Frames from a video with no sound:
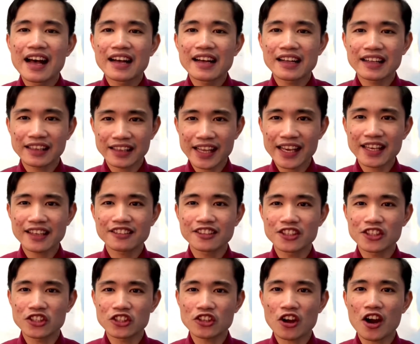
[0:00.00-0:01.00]
click the
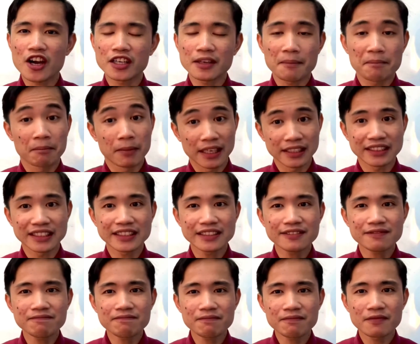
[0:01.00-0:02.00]
Start
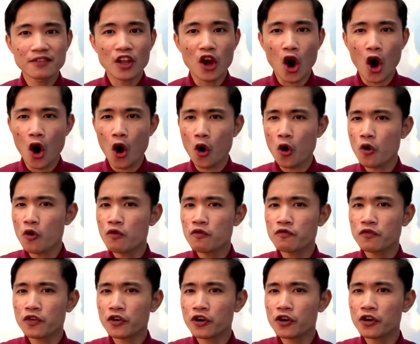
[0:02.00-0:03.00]
button,
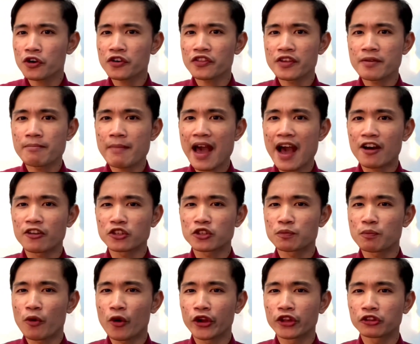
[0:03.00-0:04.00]
hover the mouse
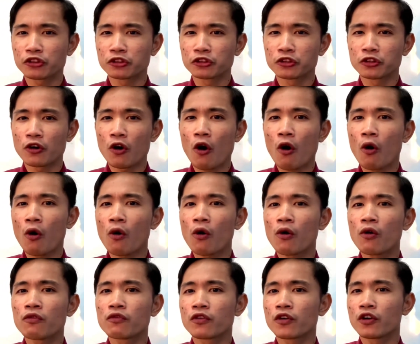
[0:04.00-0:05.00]
pointer
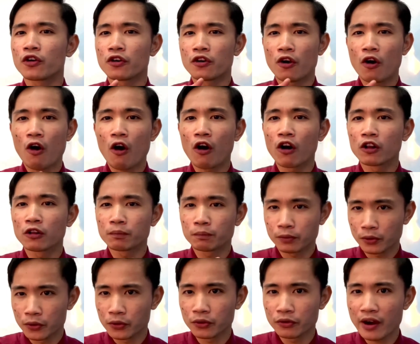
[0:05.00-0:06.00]
over all
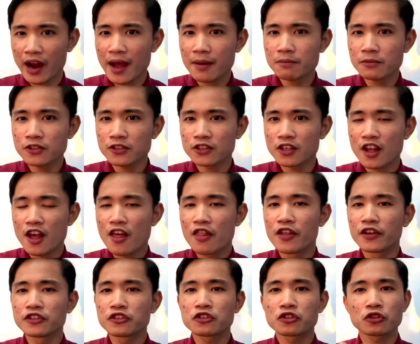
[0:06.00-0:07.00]
programs,
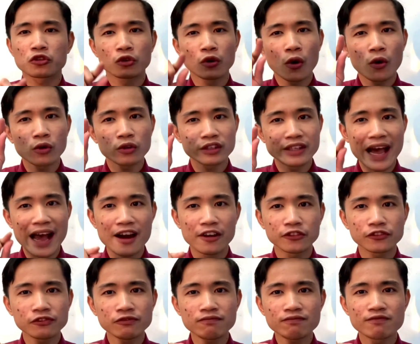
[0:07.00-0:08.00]
then scroll
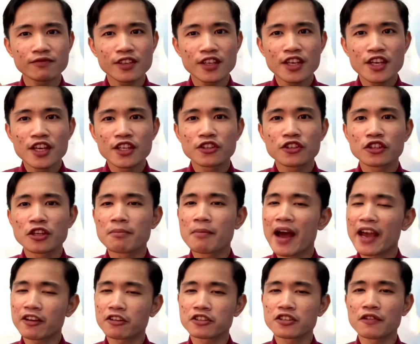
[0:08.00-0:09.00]
down to the
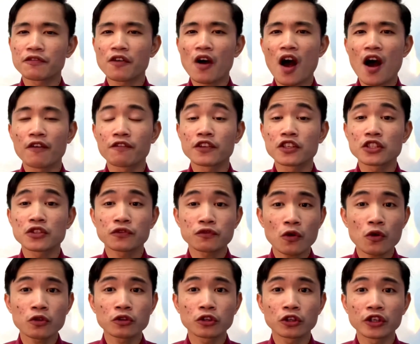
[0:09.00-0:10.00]
Microsoft Office
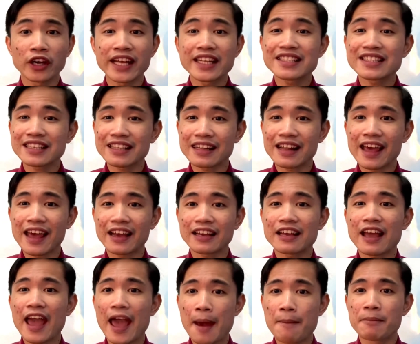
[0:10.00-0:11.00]
folder and
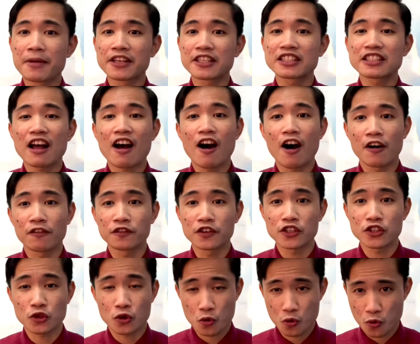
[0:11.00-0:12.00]
select MS
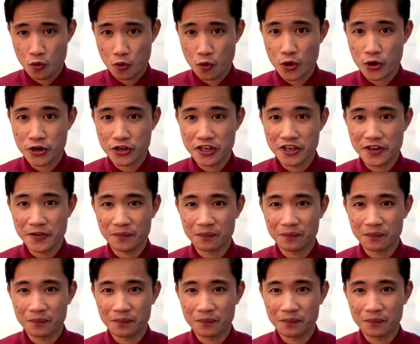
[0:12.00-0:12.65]
Office Word.